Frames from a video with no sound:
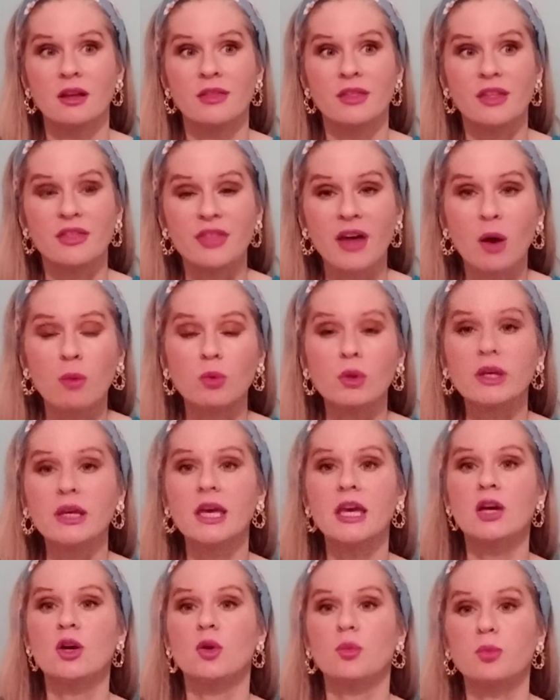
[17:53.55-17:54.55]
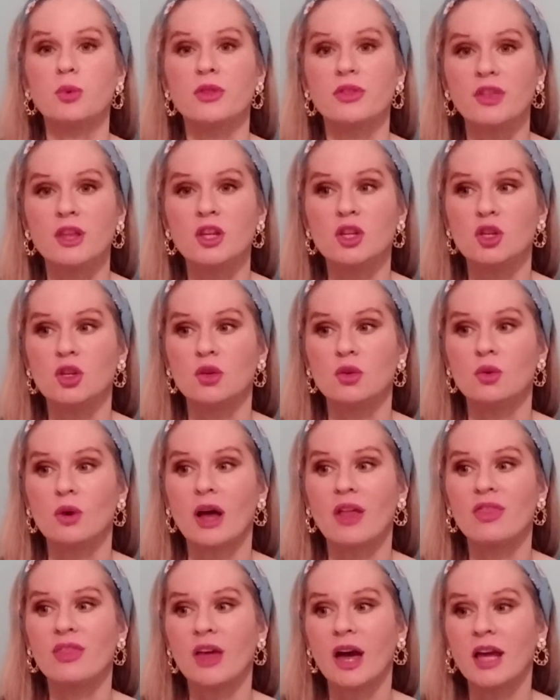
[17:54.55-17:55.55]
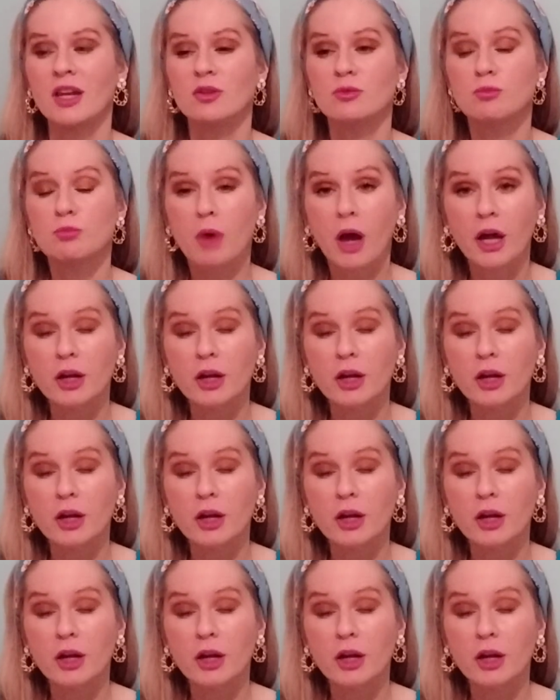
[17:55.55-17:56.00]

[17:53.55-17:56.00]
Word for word: that that will kick up within you and, and,